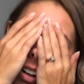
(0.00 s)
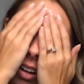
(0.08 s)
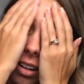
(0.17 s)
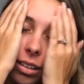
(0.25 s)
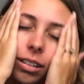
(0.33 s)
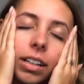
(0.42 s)

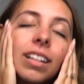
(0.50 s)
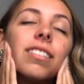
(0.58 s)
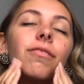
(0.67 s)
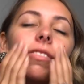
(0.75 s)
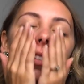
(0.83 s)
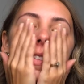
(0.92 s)
Oh,
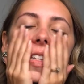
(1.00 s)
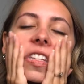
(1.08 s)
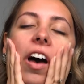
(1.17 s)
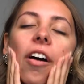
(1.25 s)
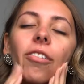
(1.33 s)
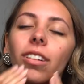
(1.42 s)
it feels
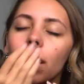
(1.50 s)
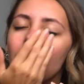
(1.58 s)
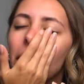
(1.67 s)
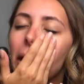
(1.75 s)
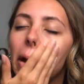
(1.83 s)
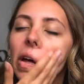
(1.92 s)
so
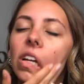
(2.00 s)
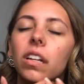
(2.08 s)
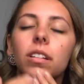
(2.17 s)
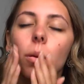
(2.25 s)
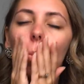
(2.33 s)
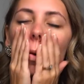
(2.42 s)
good
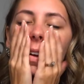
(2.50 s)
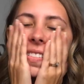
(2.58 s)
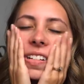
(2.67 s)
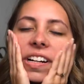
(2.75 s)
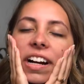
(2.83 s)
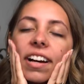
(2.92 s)
to
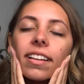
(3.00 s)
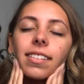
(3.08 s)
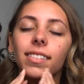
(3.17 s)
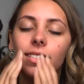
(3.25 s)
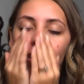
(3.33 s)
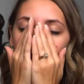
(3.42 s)

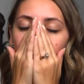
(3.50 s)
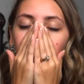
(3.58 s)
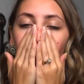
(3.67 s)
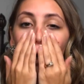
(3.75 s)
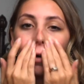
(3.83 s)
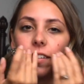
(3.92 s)
moisturize.
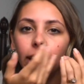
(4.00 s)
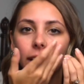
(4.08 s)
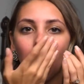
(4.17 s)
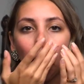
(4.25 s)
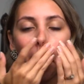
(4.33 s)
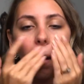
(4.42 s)
Love it.